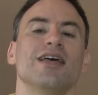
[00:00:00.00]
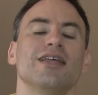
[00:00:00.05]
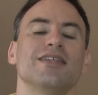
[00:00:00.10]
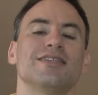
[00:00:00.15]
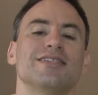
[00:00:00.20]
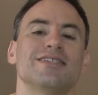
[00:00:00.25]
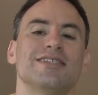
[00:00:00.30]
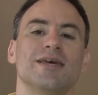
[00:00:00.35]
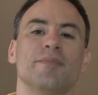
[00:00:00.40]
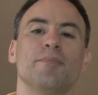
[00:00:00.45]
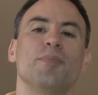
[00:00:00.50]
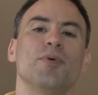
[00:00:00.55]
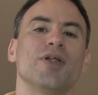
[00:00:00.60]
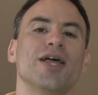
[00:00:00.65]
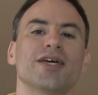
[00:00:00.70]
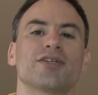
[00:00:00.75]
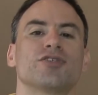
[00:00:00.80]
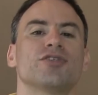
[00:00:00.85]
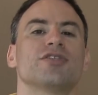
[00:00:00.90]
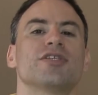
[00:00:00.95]
simple
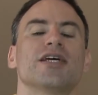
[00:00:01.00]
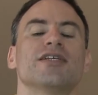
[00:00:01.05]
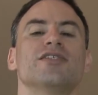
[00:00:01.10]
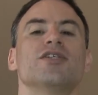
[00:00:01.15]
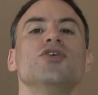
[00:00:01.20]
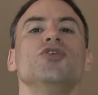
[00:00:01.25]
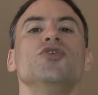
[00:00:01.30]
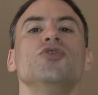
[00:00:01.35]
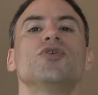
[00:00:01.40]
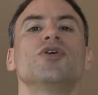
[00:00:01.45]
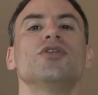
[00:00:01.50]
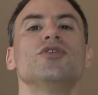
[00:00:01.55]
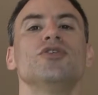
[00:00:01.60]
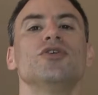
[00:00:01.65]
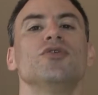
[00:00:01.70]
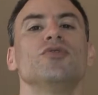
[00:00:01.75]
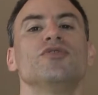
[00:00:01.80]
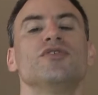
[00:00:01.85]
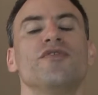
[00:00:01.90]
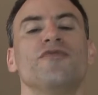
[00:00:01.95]
exercise that you can
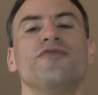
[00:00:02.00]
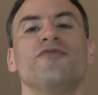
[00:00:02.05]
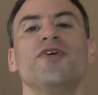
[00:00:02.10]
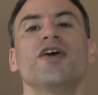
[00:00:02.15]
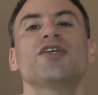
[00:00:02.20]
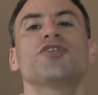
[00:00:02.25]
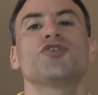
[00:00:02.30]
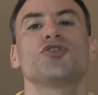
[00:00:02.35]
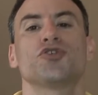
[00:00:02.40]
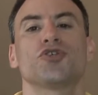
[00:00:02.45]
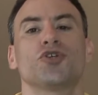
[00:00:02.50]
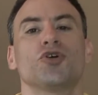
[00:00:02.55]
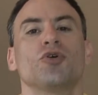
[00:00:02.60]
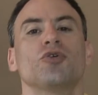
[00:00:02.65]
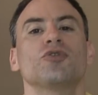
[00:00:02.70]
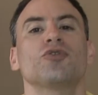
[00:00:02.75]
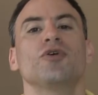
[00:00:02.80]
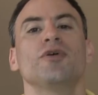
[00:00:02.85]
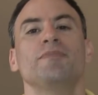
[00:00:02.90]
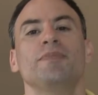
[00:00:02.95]
do to fix your
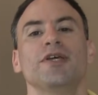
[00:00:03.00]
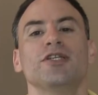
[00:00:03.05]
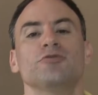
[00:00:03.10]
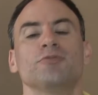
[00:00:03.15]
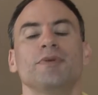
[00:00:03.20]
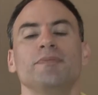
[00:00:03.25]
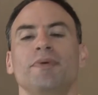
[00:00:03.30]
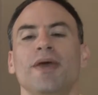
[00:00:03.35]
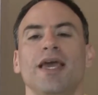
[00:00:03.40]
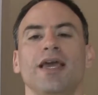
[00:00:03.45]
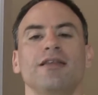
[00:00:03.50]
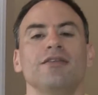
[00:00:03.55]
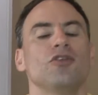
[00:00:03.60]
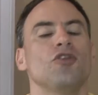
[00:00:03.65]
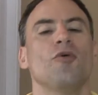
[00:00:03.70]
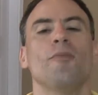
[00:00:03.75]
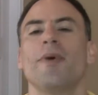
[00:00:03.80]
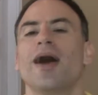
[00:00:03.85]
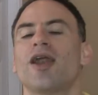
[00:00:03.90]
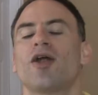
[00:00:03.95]
shoulder impingement pain,
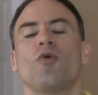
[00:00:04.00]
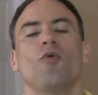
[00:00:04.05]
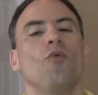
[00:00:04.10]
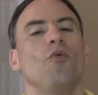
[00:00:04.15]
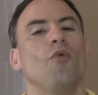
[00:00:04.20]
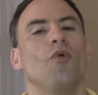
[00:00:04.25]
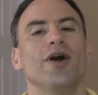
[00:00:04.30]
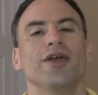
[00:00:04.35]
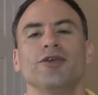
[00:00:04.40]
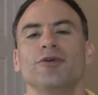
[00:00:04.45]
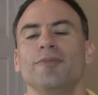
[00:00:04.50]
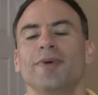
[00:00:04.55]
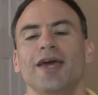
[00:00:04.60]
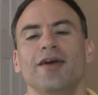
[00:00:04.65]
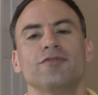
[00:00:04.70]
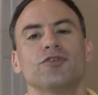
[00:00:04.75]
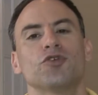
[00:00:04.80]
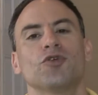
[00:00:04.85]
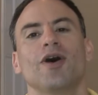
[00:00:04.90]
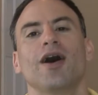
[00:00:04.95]
no matter what you may
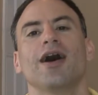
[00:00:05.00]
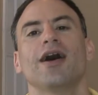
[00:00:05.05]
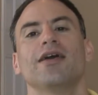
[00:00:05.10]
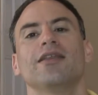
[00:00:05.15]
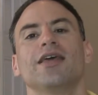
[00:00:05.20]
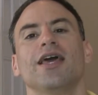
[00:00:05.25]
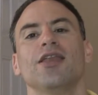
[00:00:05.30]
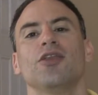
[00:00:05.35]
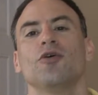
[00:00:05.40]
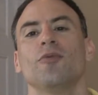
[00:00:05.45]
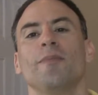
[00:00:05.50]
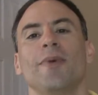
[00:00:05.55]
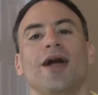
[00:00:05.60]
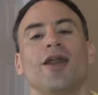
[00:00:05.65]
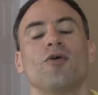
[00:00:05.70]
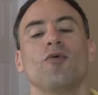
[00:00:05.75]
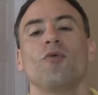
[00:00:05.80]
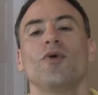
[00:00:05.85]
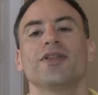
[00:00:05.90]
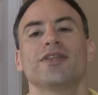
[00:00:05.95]
have tried and no
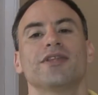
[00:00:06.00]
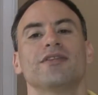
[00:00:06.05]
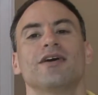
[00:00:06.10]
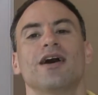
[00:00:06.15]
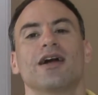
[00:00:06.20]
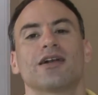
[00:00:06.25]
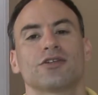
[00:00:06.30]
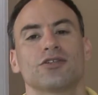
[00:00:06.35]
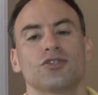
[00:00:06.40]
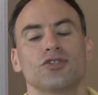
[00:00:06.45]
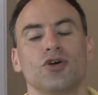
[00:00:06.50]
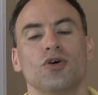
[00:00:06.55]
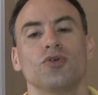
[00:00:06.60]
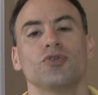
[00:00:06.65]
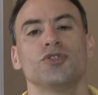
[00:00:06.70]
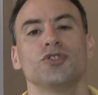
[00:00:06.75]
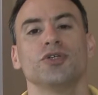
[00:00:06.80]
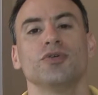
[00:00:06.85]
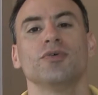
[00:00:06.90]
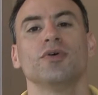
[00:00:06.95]
matter what the doctors
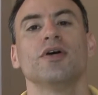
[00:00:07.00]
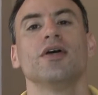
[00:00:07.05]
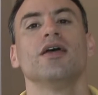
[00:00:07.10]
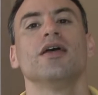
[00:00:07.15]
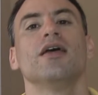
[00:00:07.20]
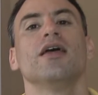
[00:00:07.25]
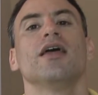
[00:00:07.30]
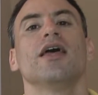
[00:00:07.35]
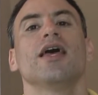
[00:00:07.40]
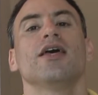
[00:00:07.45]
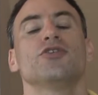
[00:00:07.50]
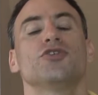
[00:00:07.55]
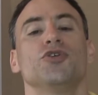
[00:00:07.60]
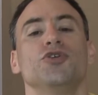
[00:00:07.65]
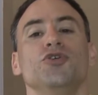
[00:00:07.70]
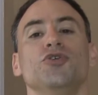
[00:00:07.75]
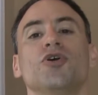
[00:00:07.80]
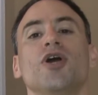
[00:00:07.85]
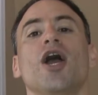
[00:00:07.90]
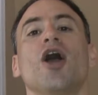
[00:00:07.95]
told you, so
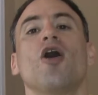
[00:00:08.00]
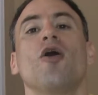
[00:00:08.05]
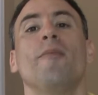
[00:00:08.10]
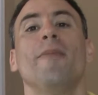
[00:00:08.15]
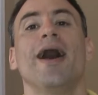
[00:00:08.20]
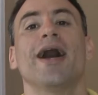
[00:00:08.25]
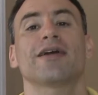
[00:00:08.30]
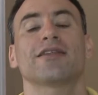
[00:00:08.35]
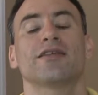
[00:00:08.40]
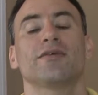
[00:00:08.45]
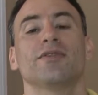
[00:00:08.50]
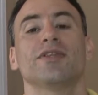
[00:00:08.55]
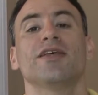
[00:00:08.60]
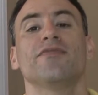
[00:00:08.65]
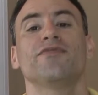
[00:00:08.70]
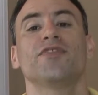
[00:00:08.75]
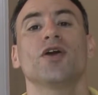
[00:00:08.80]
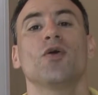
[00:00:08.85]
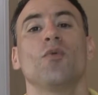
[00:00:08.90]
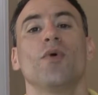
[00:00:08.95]
you can go back to
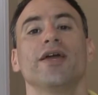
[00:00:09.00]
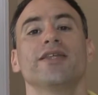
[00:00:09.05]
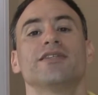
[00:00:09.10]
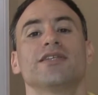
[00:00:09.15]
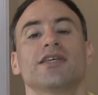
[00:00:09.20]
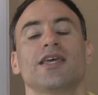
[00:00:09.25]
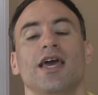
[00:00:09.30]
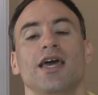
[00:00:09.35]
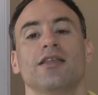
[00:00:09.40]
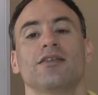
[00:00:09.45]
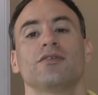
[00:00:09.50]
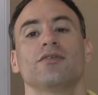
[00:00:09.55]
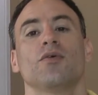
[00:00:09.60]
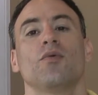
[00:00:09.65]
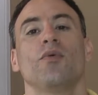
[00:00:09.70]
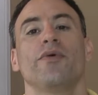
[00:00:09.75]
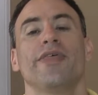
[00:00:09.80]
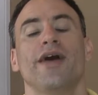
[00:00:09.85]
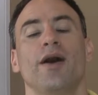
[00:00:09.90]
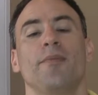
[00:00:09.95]
lifting weights again
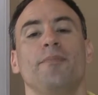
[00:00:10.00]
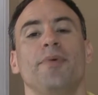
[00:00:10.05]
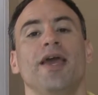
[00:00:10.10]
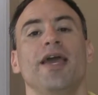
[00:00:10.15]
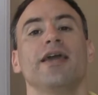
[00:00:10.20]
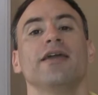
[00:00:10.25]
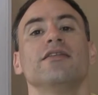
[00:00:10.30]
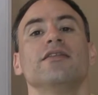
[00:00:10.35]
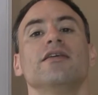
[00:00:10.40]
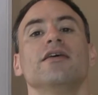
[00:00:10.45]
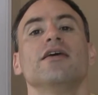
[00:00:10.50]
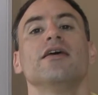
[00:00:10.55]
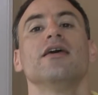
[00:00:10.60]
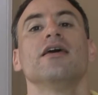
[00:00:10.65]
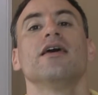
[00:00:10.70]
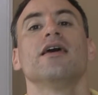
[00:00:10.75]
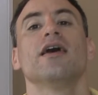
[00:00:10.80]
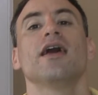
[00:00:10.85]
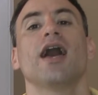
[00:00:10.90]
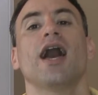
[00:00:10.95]
without pain,
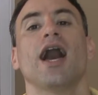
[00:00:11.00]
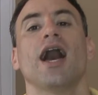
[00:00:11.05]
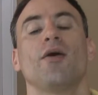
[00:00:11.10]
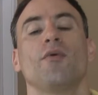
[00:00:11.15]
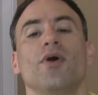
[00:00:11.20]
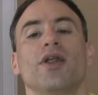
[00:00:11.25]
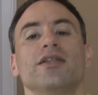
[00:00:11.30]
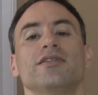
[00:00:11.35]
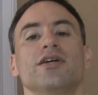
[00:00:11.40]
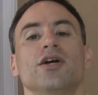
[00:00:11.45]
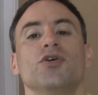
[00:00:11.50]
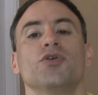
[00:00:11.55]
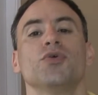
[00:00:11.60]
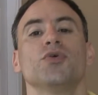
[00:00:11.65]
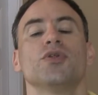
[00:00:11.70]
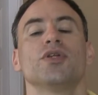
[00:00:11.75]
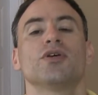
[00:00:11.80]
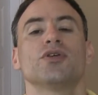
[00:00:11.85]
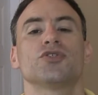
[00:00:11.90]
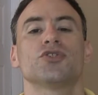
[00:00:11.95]
I want to tell you
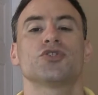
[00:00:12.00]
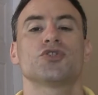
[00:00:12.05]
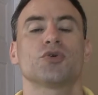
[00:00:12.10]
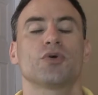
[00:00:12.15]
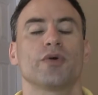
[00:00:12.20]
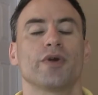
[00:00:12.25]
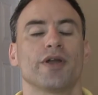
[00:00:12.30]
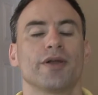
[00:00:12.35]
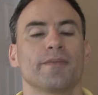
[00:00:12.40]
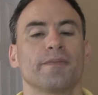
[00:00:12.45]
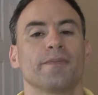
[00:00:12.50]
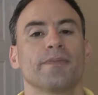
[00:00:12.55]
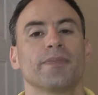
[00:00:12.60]
a little story.